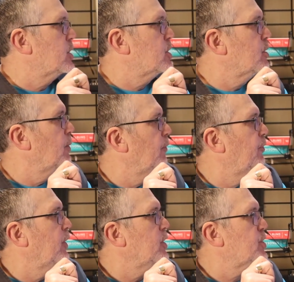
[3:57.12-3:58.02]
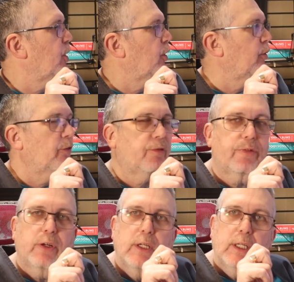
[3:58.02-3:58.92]
some of the sort
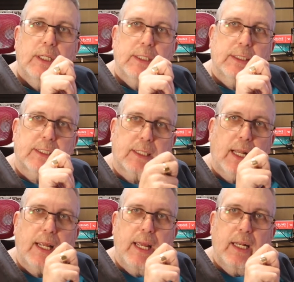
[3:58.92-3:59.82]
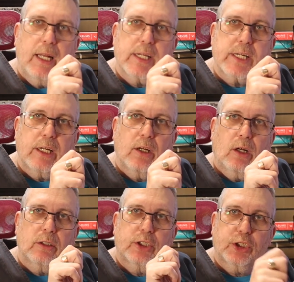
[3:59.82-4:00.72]
of slight aliasing
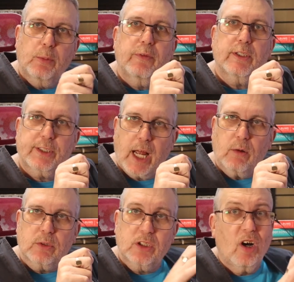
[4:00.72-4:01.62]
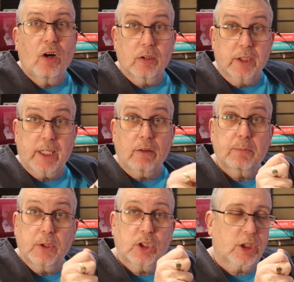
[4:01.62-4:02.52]
on some of the sounds, not all the sounds,
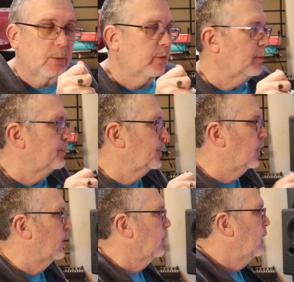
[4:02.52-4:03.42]
but just some of them. So